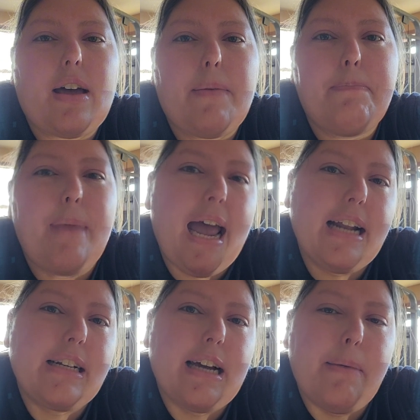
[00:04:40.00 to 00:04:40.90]

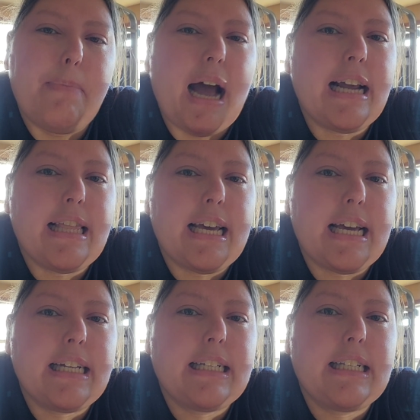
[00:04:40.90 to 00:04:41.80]
met by
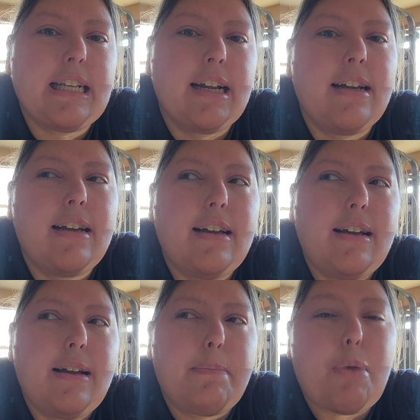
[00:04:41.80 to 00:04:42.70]
this
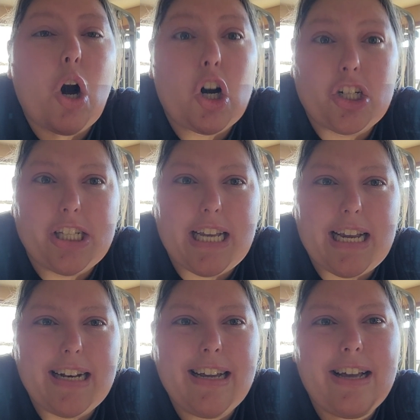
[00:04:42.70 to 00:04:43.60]

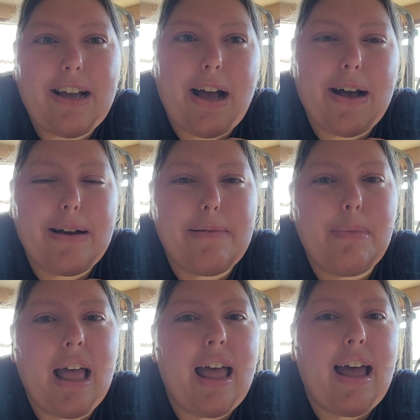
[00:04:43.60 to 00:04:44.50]
person.
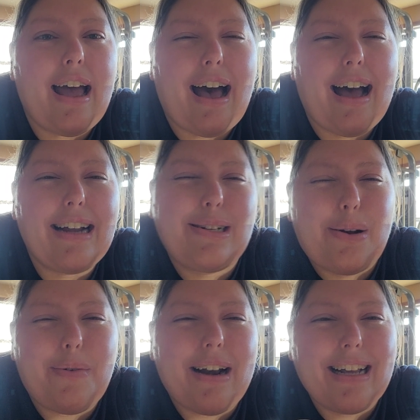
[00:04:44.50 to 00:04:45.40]
I
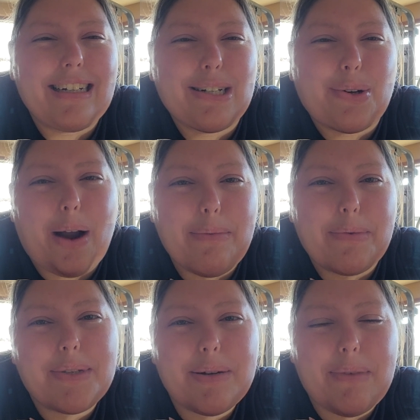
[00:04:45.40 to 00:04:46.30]
don't want to describe
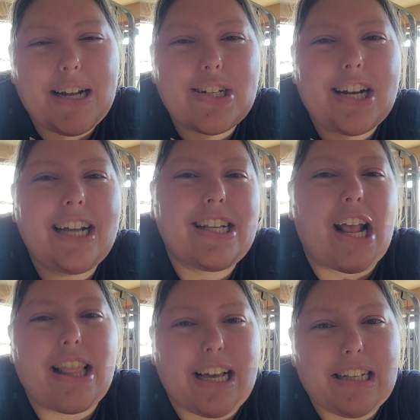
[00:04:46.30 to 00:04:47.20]
him too much because
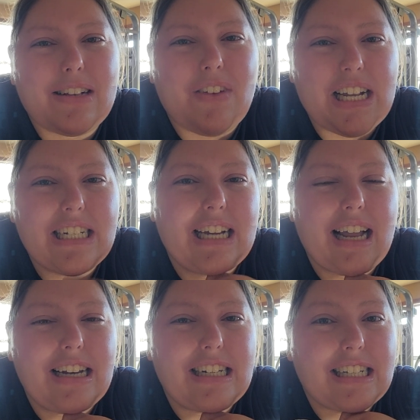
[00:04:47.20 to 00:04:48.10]
I think it's fun to
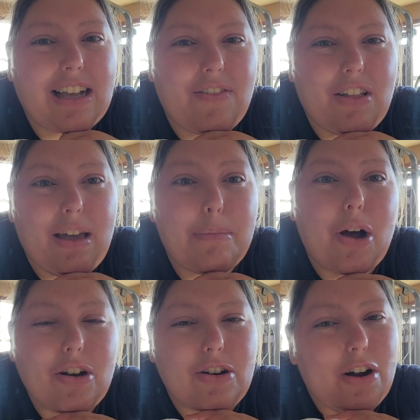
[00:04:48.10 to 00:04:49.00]
kind of discover them
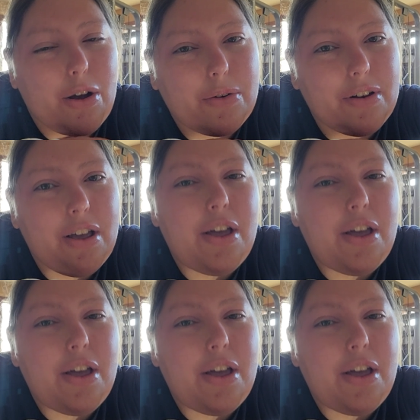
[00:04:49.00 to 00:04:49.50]
on your own,